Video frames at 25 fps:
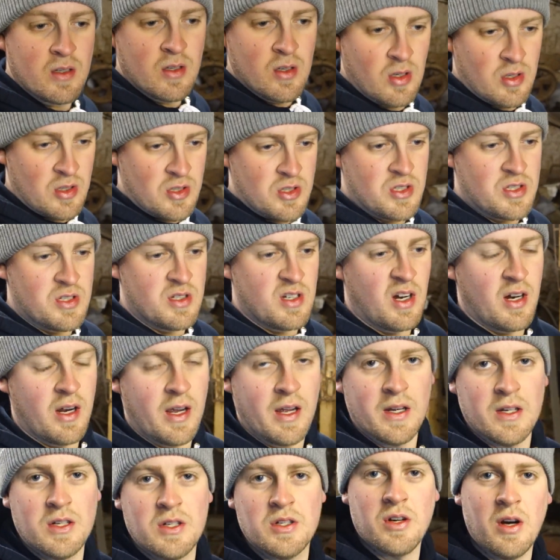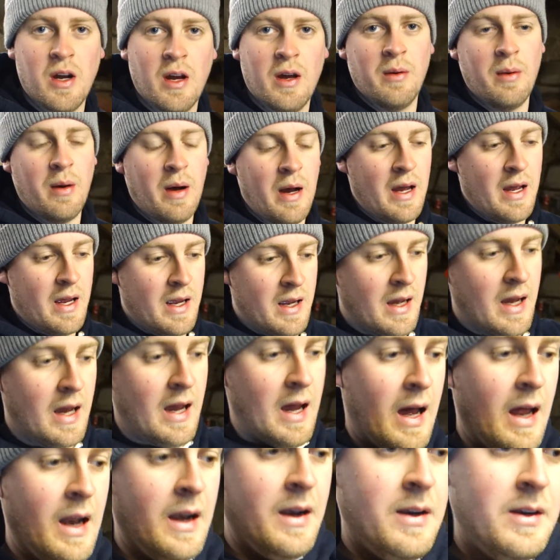got stuck in straight away
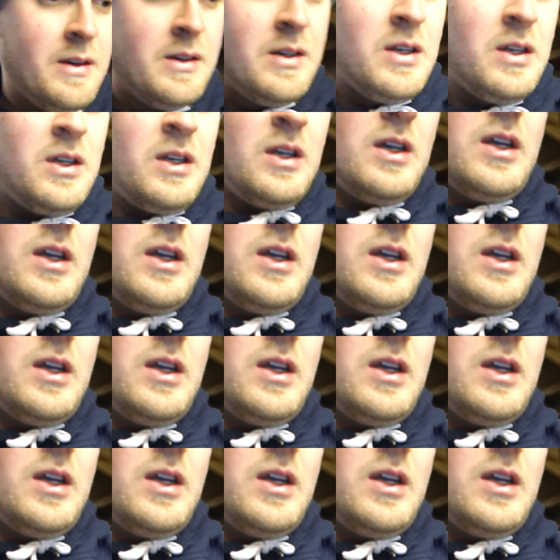and